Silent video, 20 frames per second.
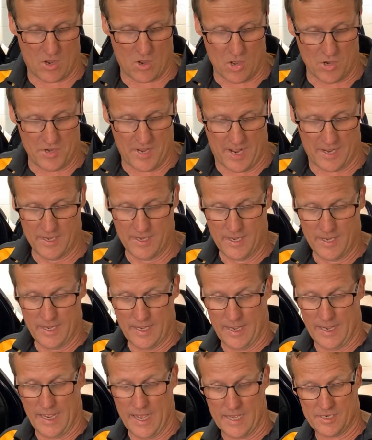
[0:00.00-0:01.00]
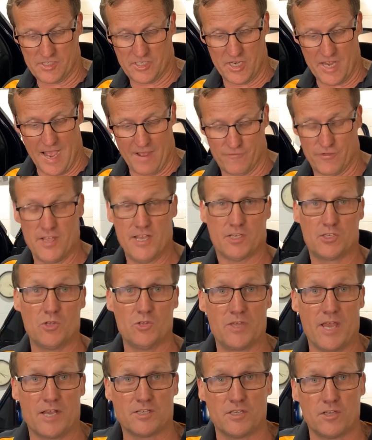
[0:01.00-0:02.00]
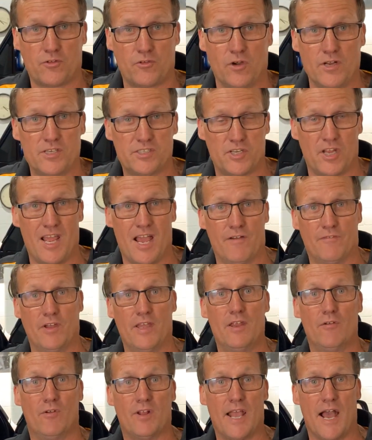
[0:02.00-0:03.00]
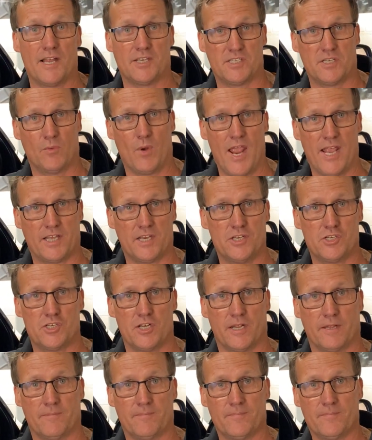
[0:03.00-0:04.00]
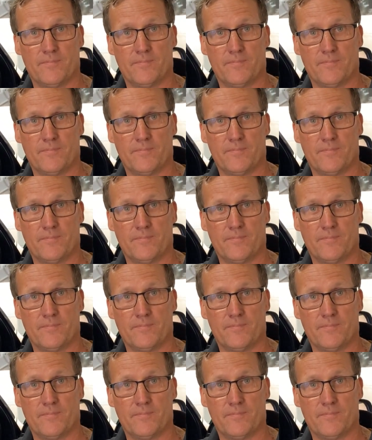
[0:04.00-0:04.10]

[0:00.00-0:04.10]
Honda CRV, a 2003 CRV in regards to air conditioning.